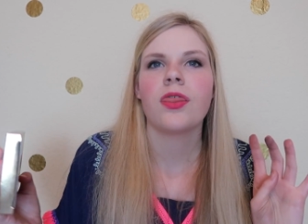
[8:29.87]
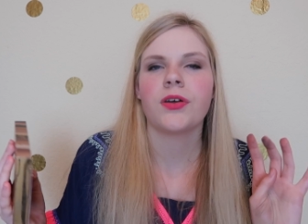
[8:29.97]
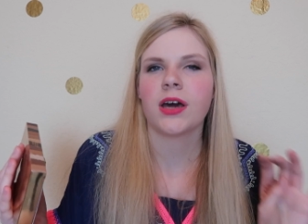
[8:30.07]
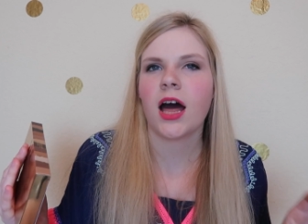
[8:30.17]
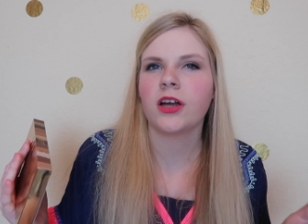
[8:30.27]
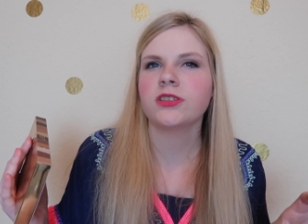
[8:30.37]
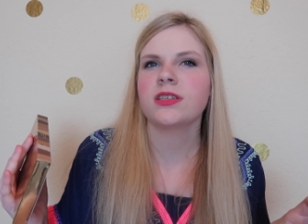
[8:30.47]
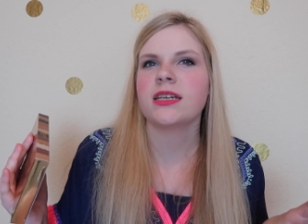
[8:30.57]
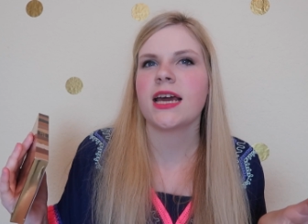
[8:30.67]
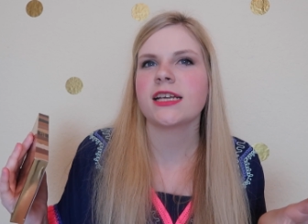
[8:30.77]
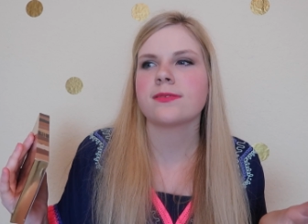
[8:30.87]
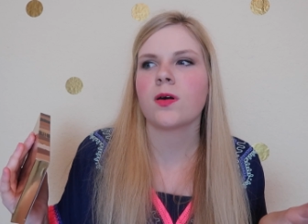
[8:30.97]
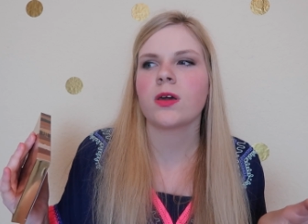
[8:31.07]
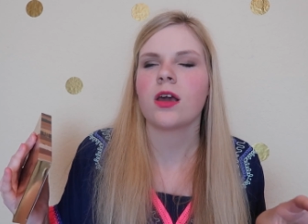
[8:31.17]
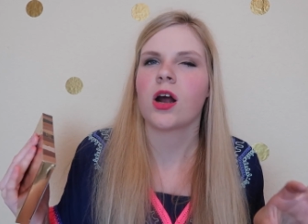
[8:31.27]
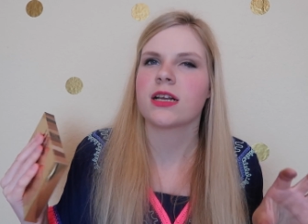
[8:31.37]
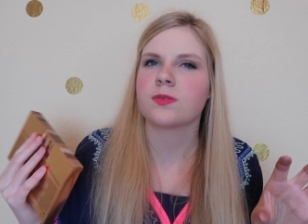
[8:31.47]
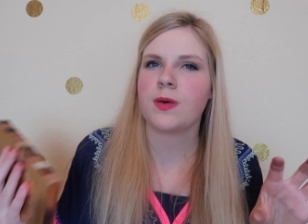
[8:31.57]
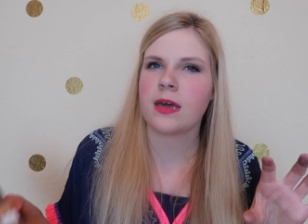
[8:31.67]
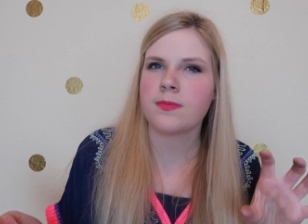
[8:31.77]
The colors in the Naked Smoky aren't
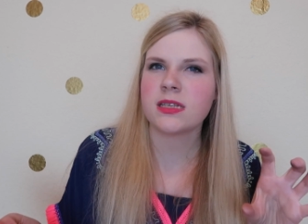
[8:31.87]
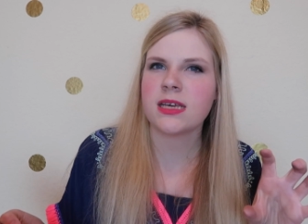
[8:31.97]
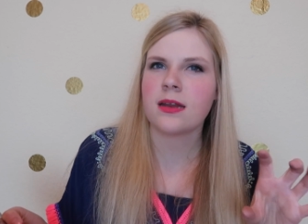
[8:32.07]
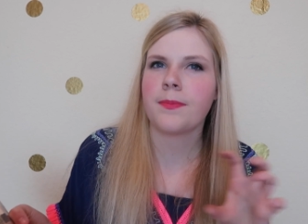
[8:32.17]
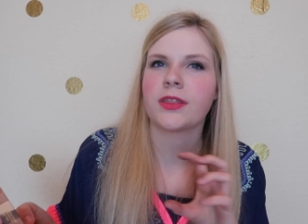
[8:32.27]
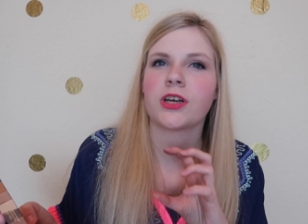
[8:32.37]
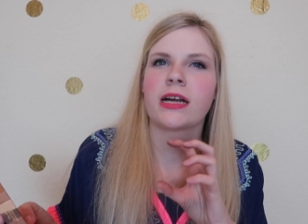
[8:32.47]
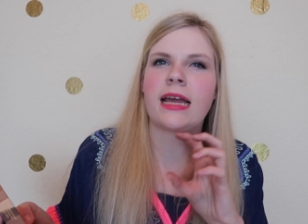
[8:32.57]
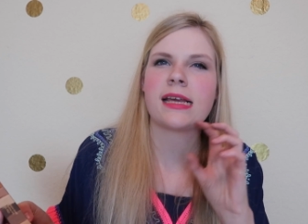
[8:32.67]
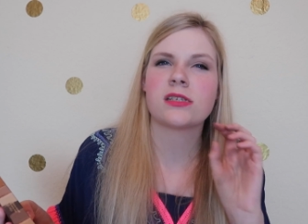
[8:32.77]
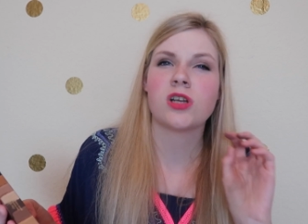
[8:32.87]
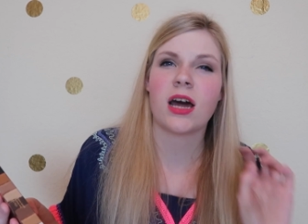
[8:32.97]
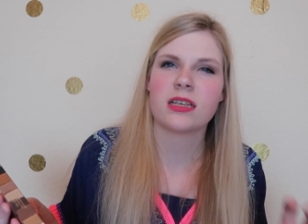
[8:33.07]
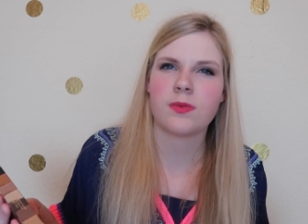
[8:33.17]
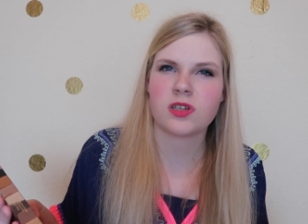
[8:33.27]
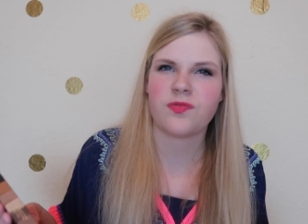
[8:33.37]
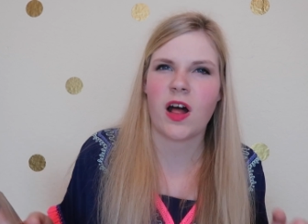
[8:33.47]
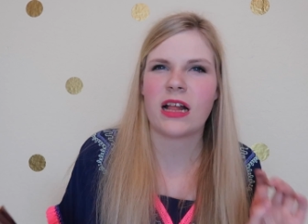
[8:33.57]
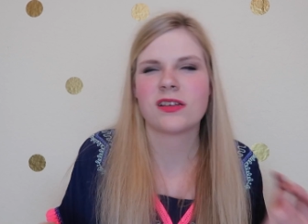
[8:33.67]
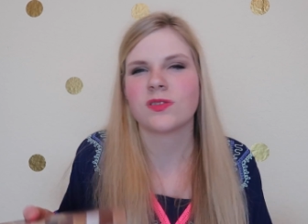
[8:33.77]
as pigmented, but there is not as much
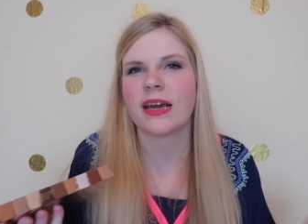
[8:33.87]
fallout.